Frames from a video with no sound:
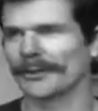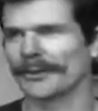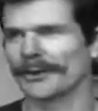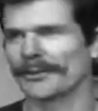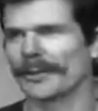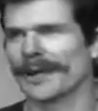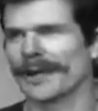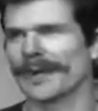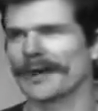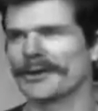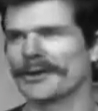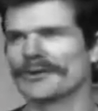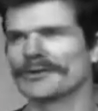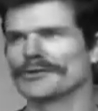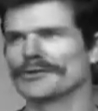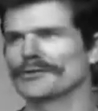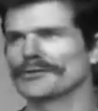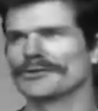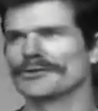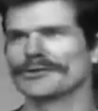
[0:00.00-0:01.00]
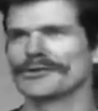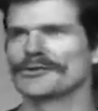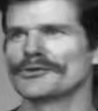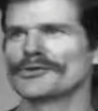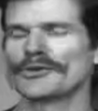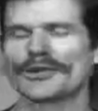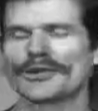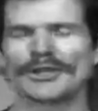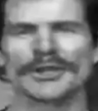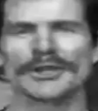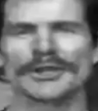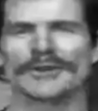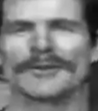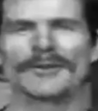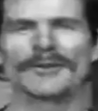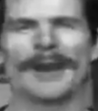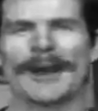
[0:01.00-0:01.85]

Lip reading: about a nutrition